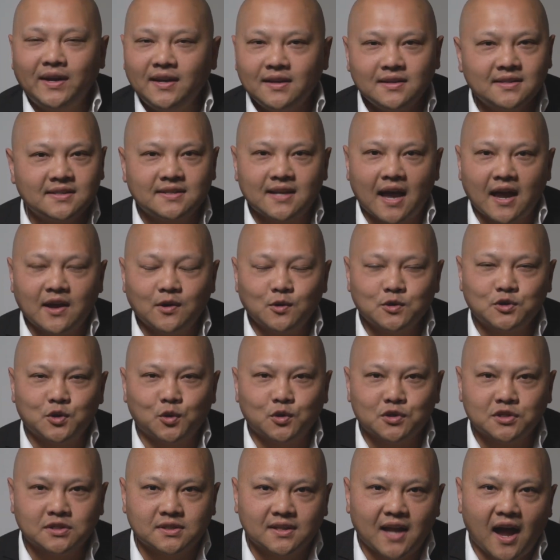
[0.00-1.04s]
did sales all
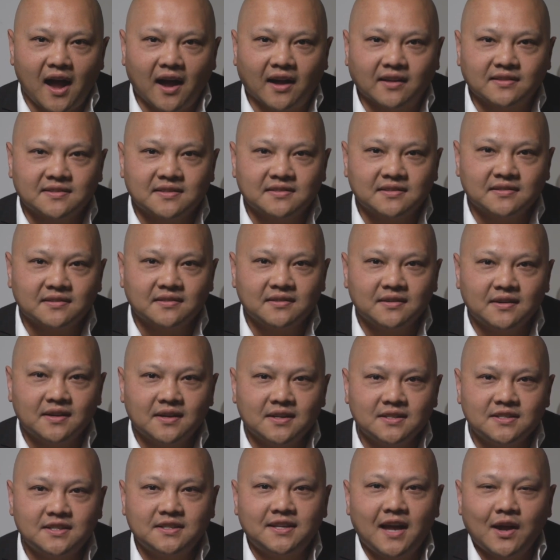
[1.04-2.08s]
start?
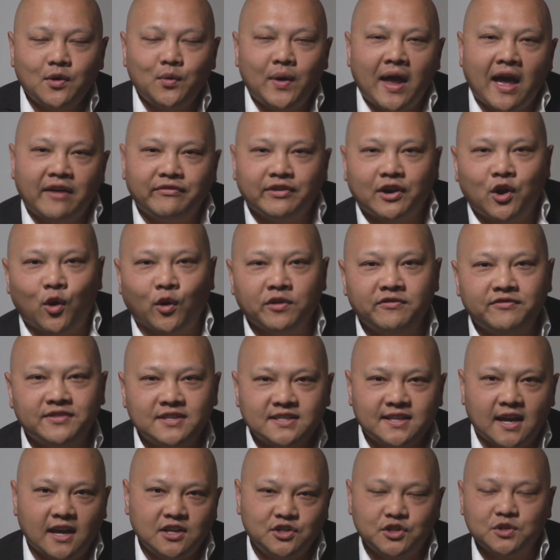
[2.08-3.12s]
Today we have a
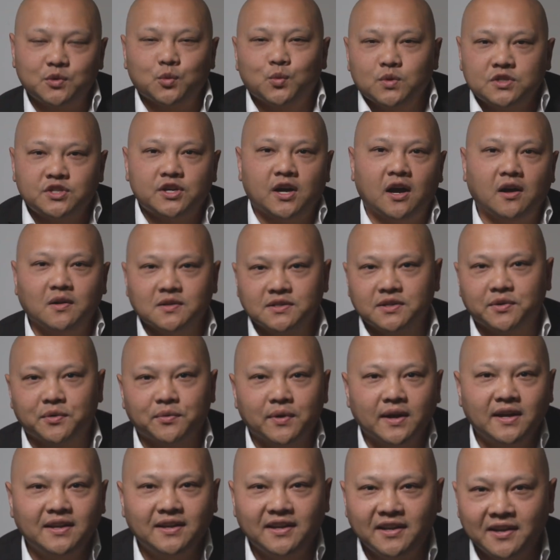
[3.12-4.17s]
conversation with Charles
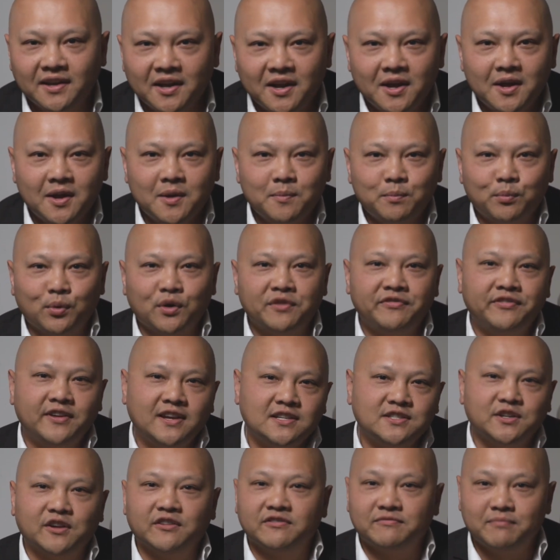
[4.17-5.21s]
Areni,
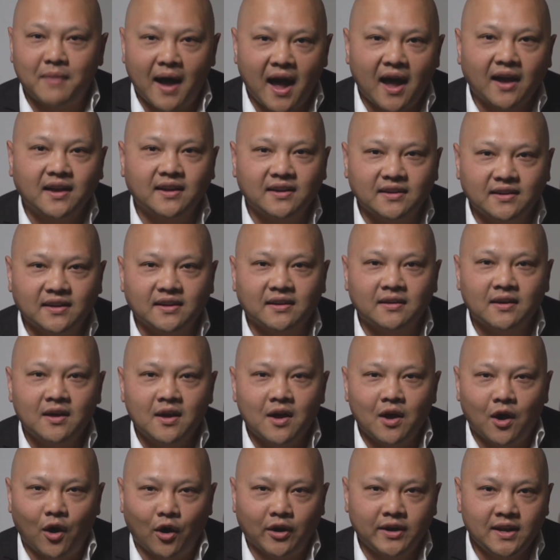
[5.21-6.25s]
Professor of Marketing,
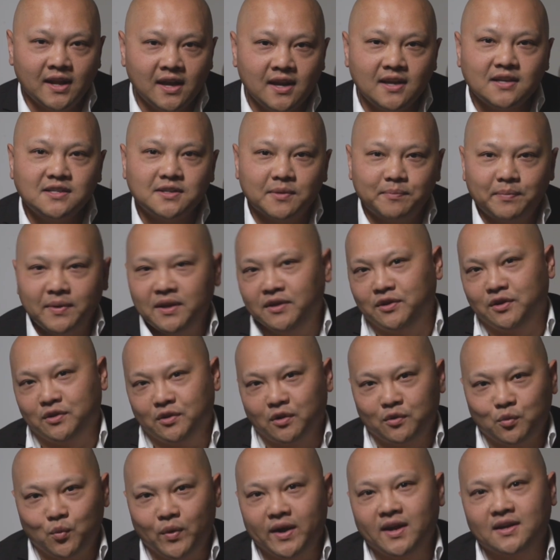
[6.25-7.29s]
on his opinion
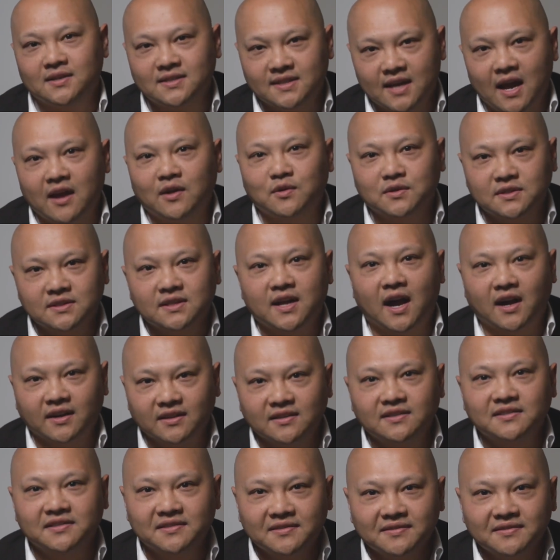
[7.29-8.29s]
on where sales started.